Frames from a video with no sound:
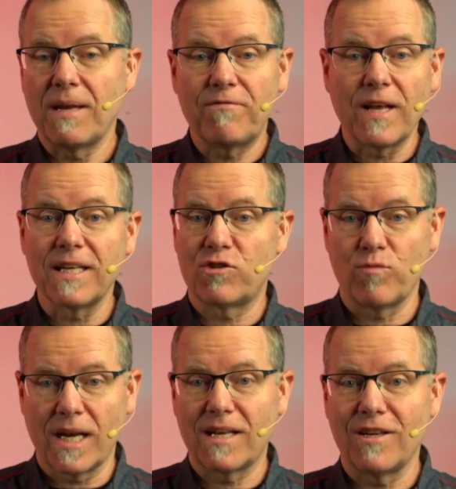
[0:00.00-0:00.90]
And failing to
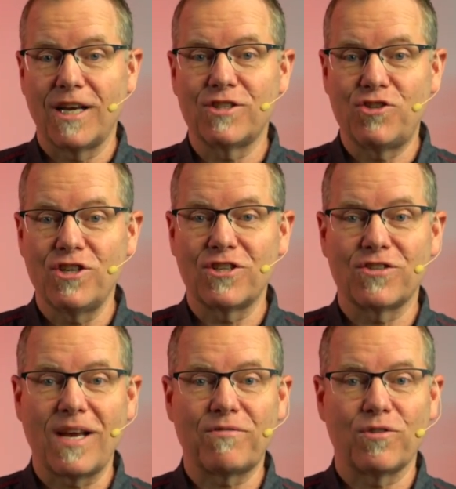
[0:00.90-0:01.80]
recognize
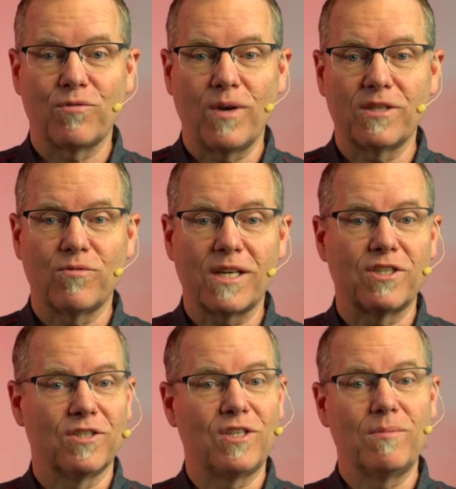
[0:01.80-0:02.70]
Jesus after the
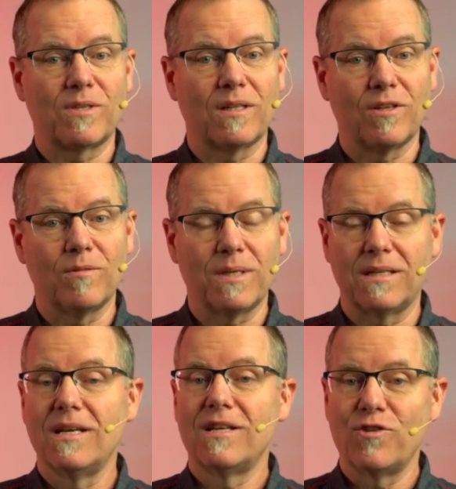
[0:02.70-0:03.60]
resurrection seems a little
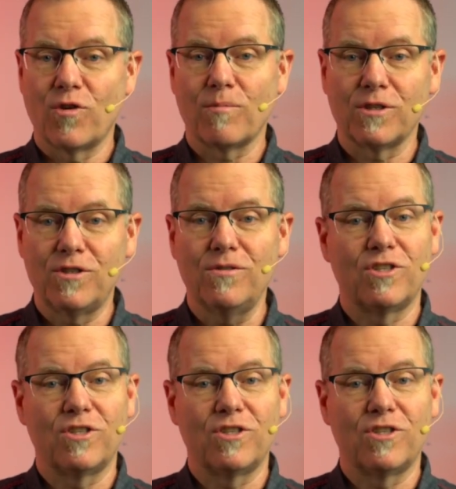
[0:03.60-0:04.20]
bit normal too.